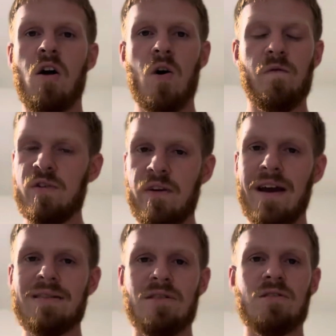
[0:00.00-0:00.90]
Hopefully you
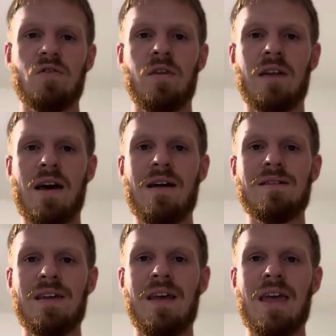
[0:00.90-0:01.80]
guys are enjoying the
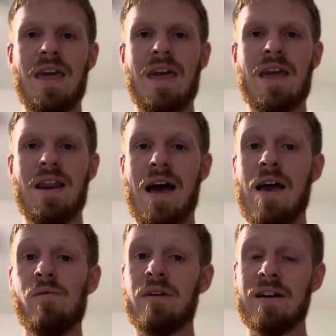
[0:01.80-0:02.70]
content, and
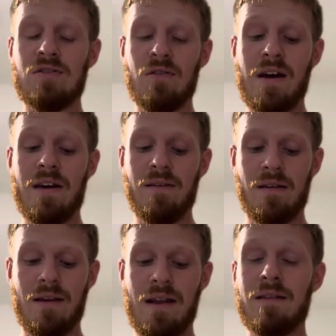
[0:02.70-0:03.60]
I will catch you guys
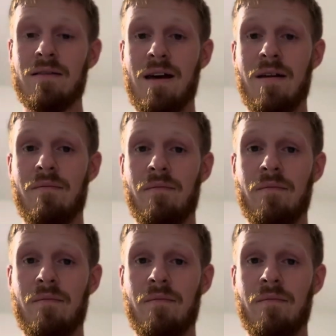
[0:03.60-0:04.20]
next time.